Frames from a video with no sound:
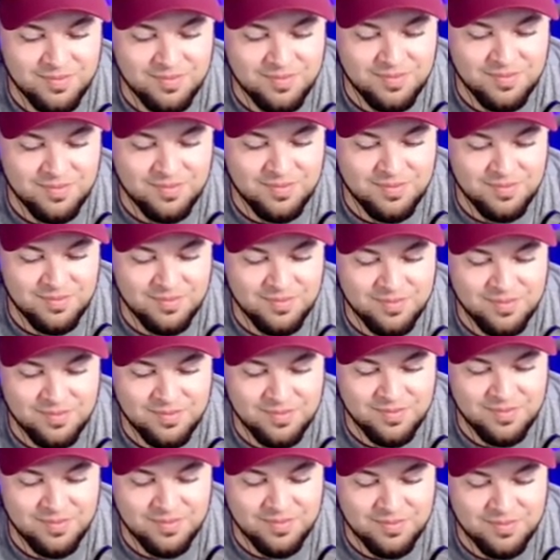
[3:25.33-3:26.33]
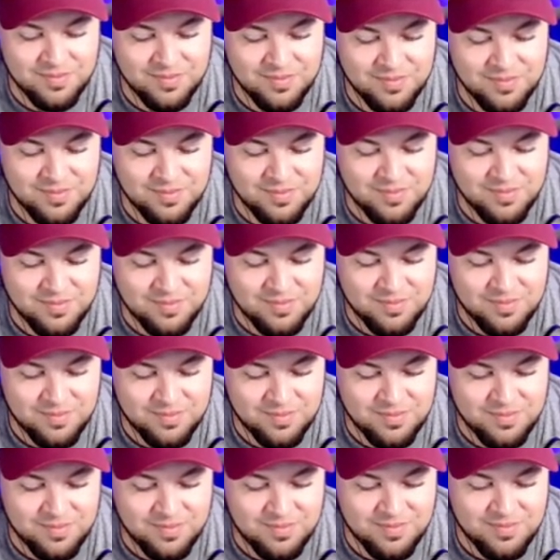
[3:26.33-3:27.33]

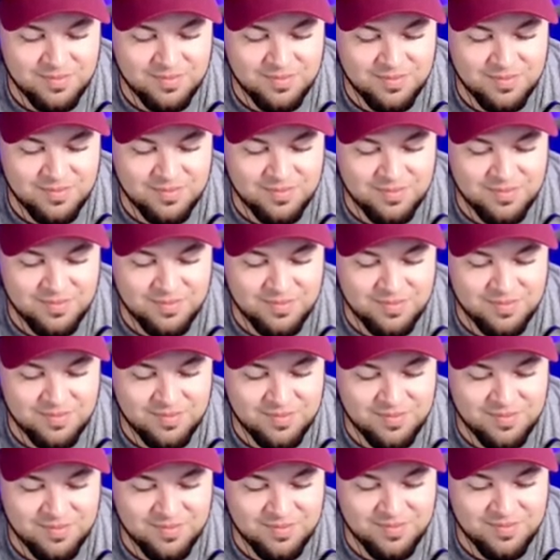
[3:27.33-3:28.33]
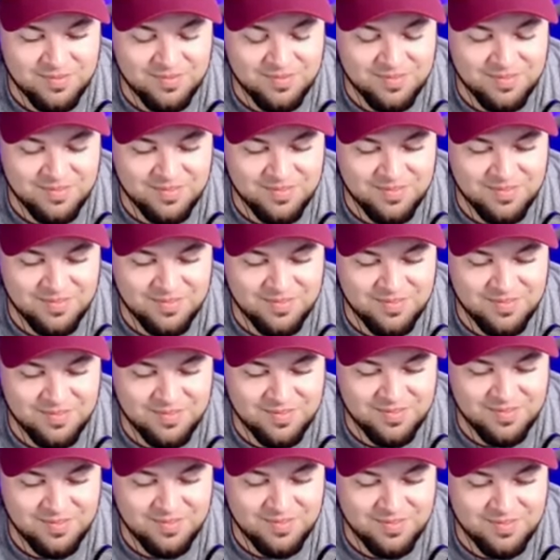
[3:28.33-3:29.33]

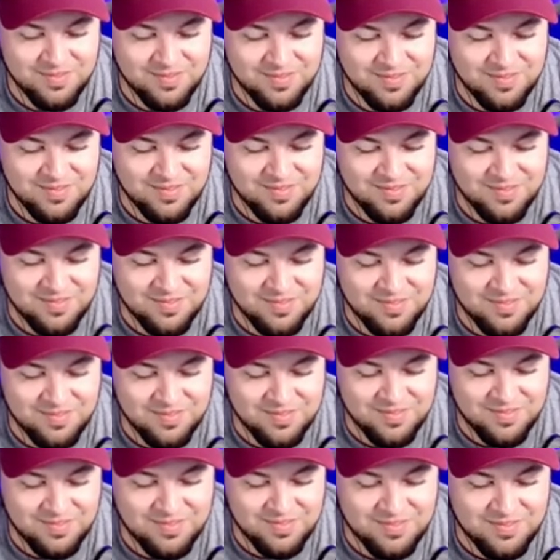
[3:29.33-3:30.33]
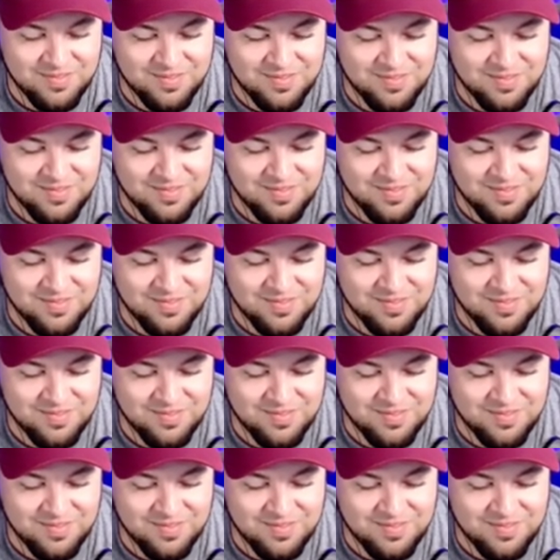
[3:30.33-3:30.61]
[no speech]